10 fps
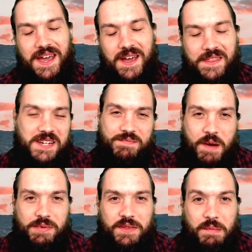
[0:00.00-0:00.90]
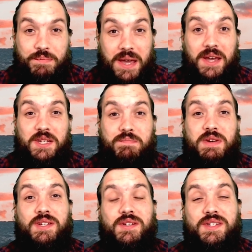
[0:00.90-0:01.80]
and that's probably the biggest
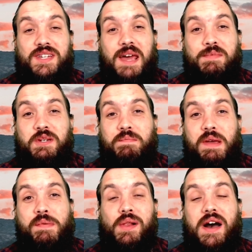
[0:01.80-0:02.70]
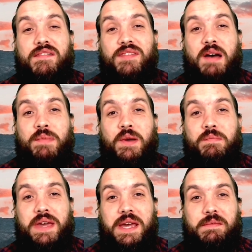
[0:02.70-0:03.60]
misconception people have about me.